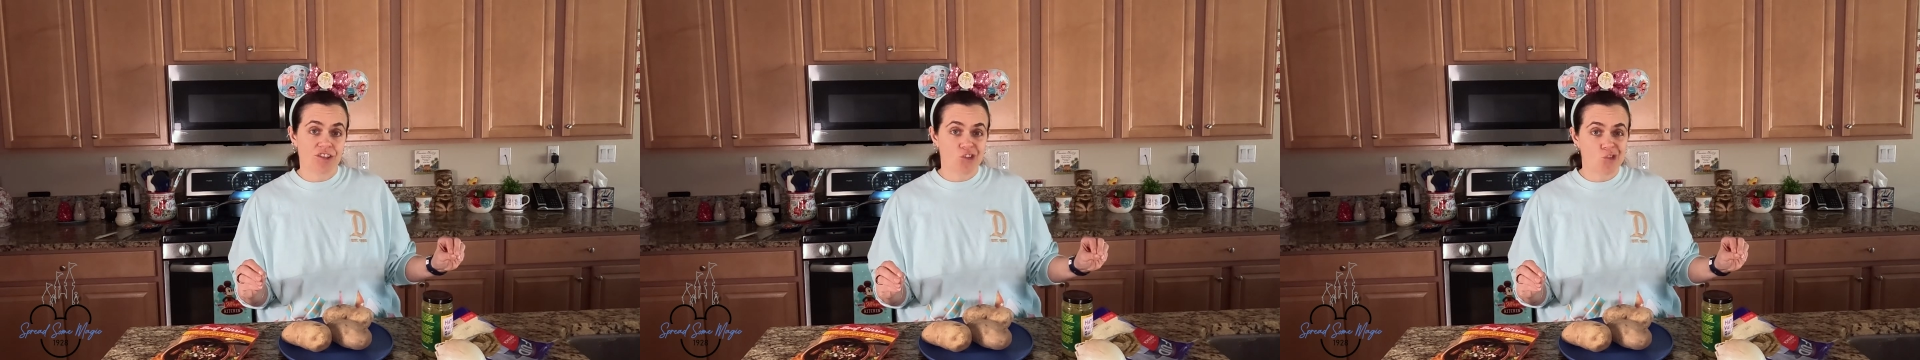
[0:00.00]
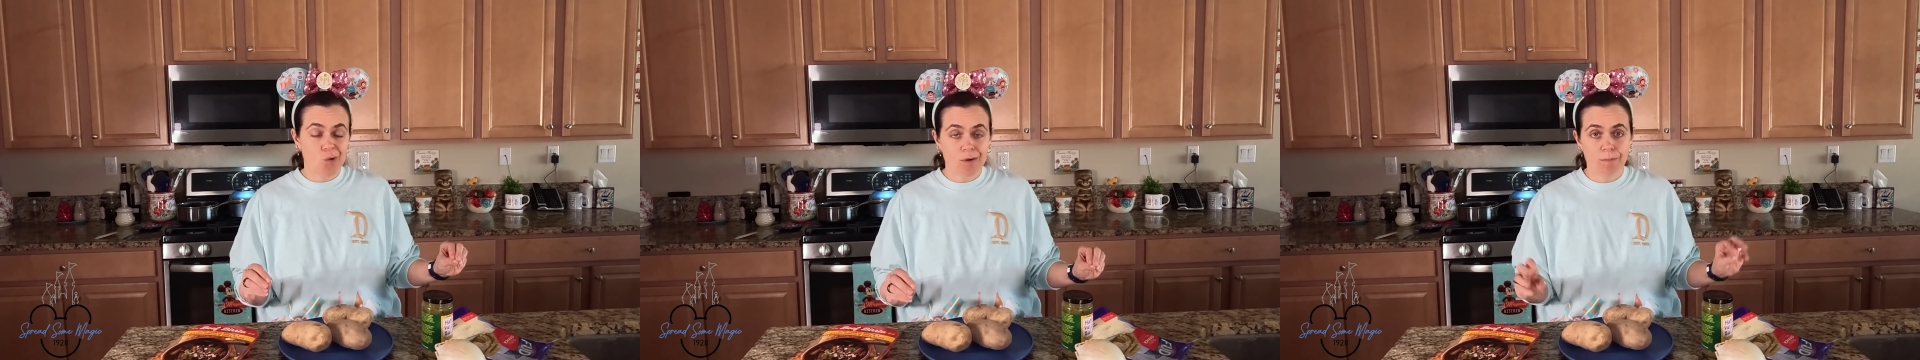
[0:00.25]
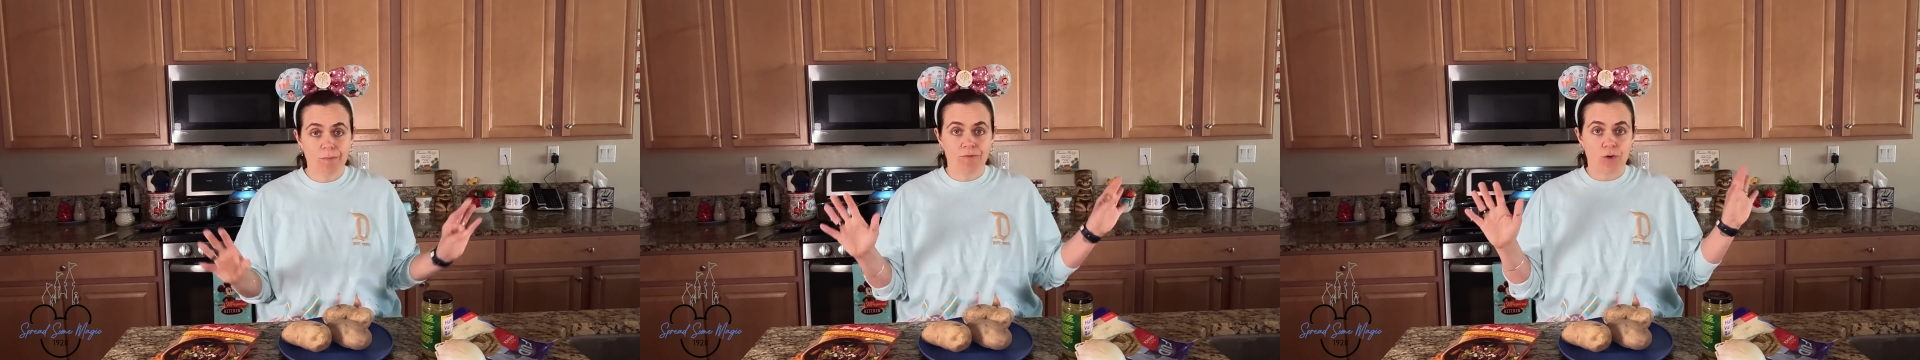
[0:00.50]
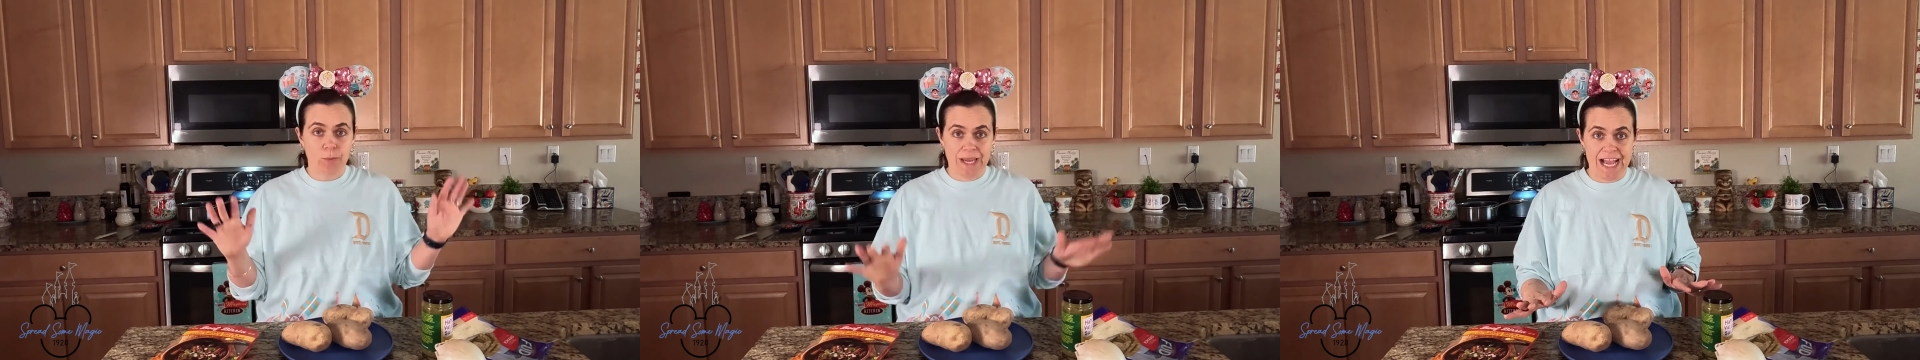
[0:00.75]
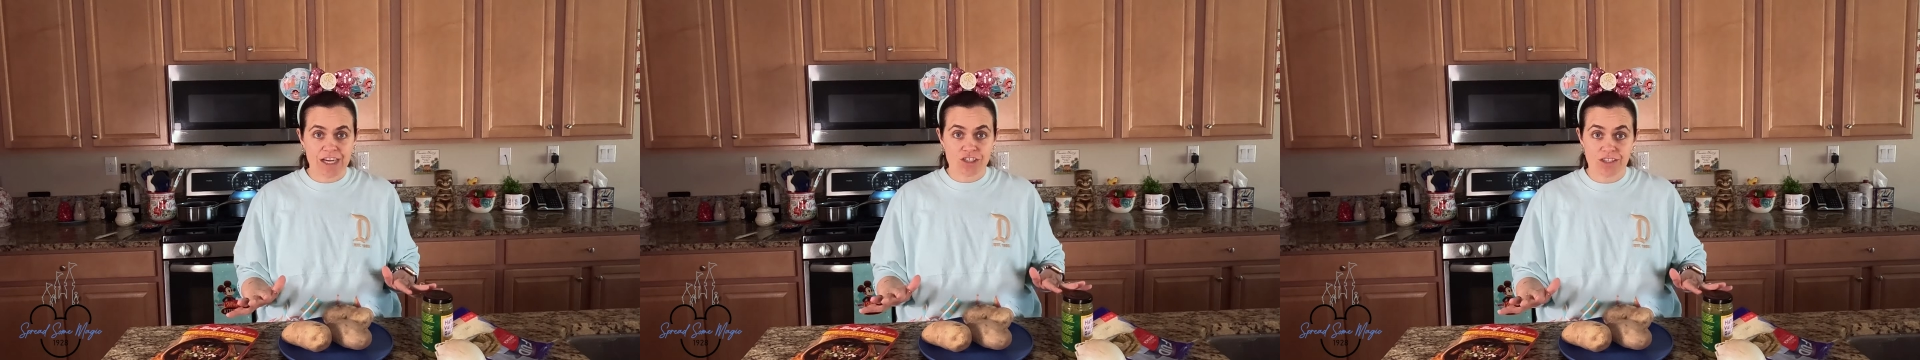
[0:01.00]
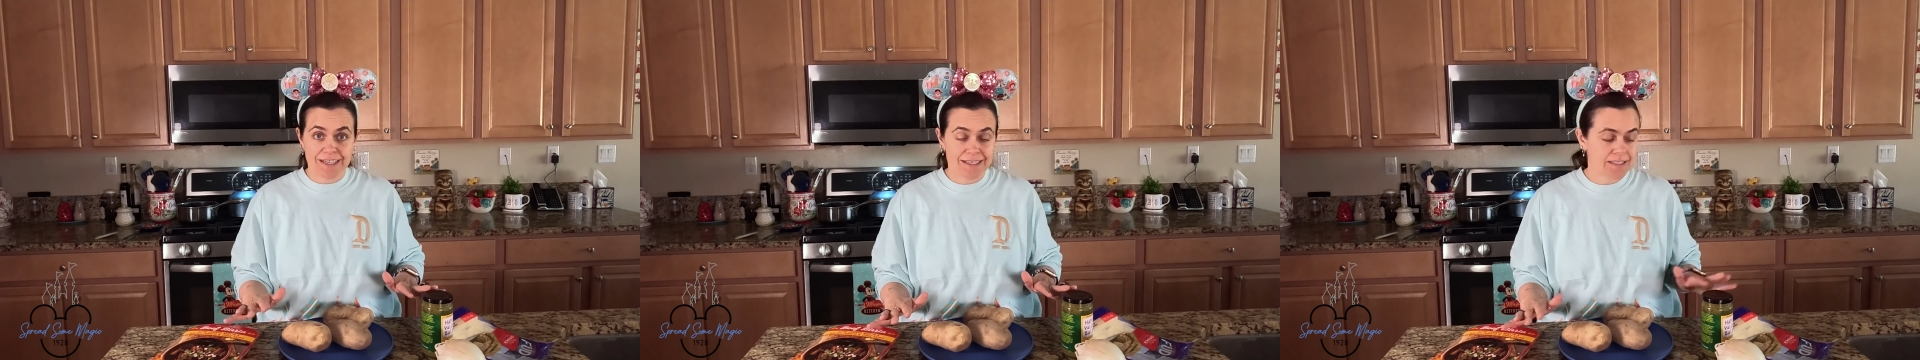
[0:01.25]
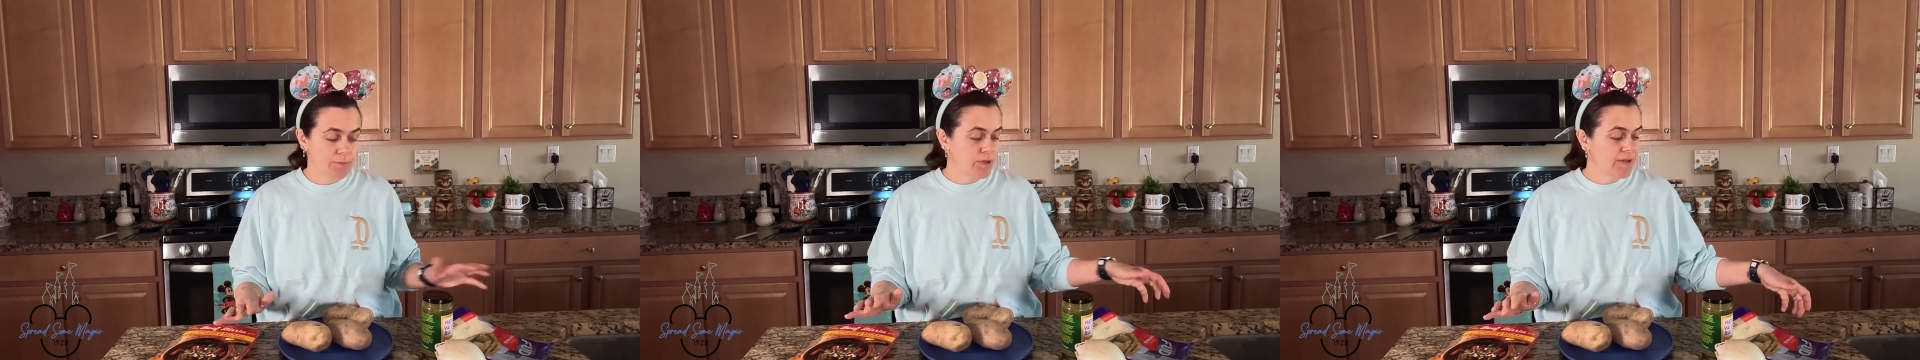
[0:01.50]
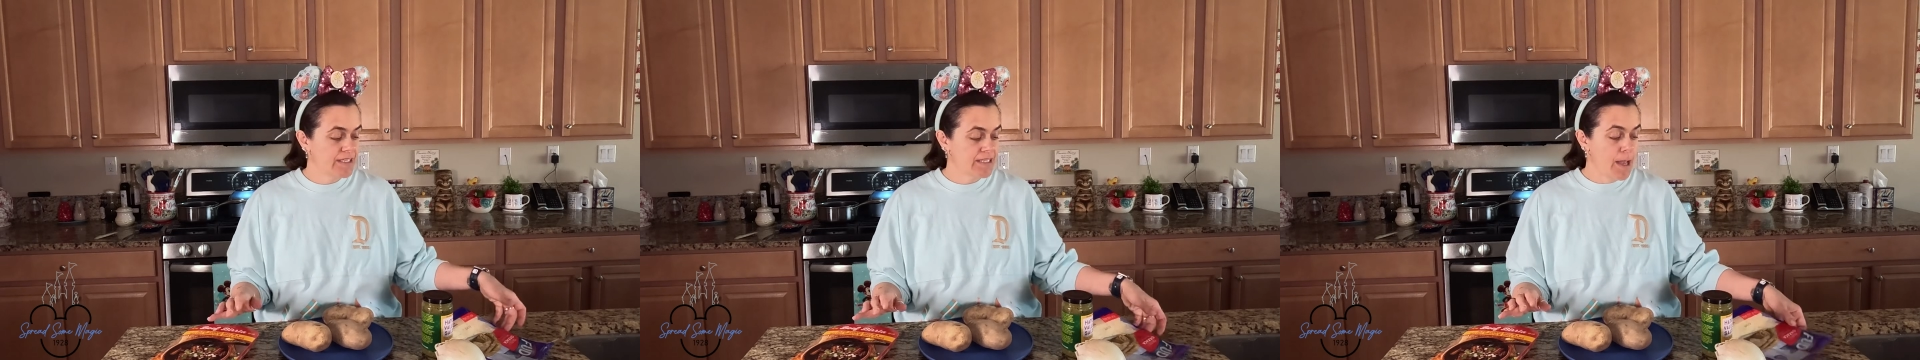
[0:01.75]
the store before we actually assemble
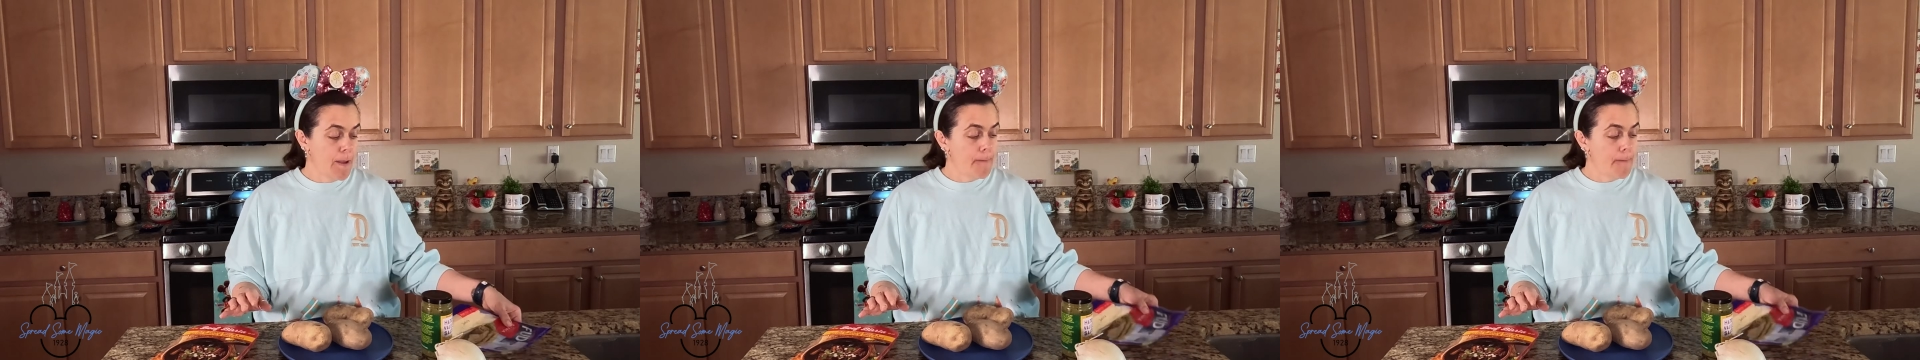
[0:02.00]
this,